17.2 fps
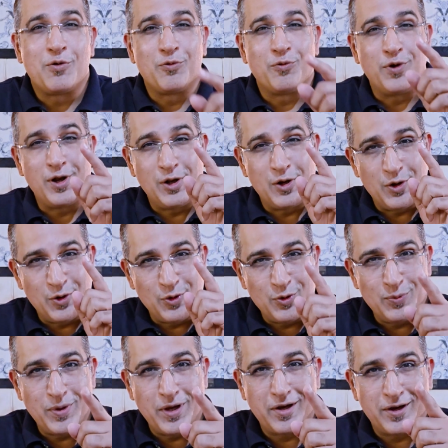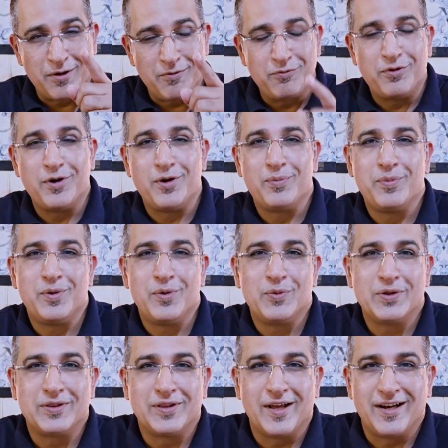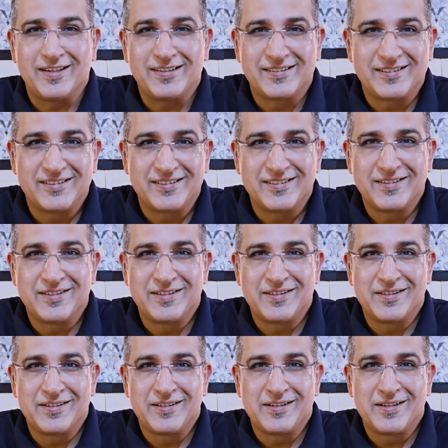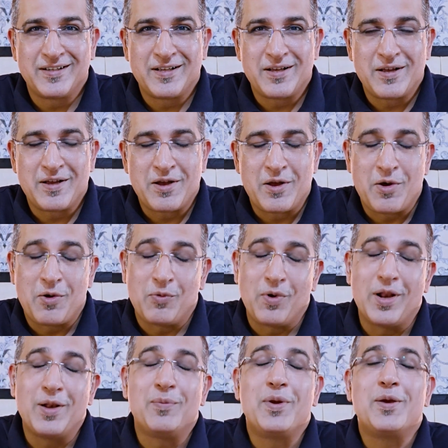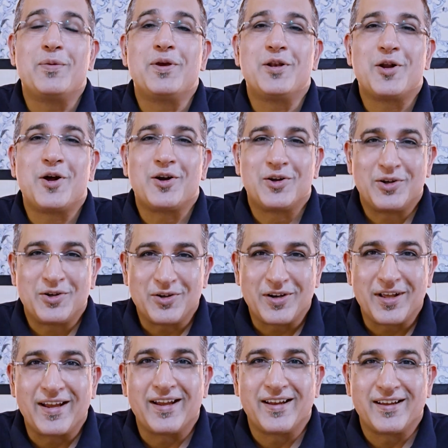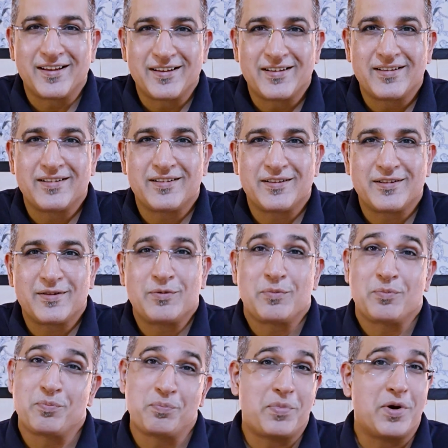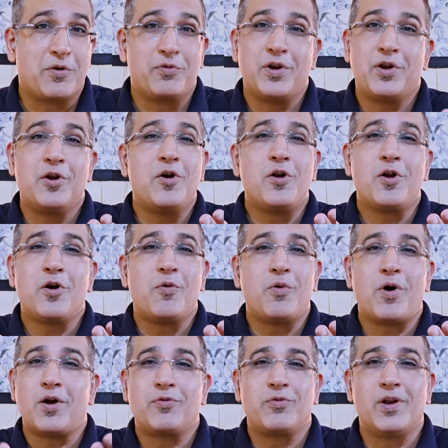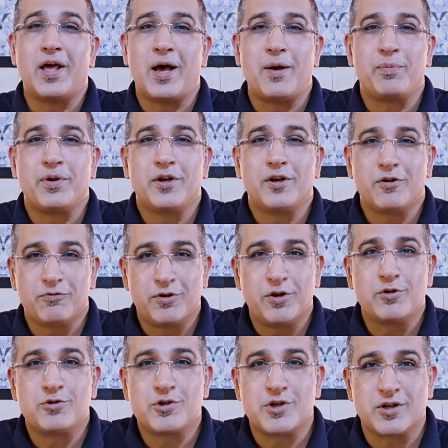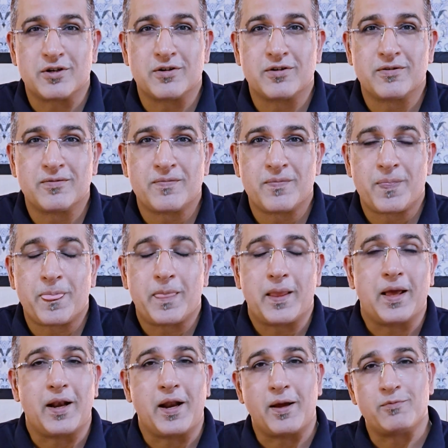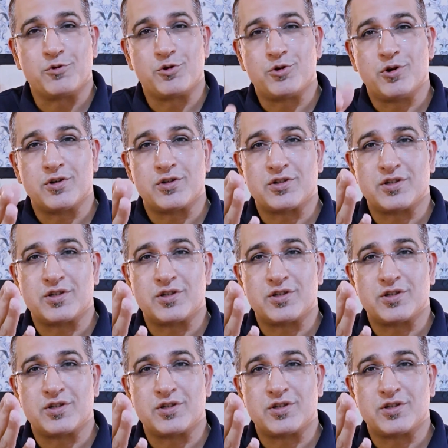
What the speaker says: Will you be comfortable with that? Well, maybe not today, but we don't know what will happen in future. And I'm sure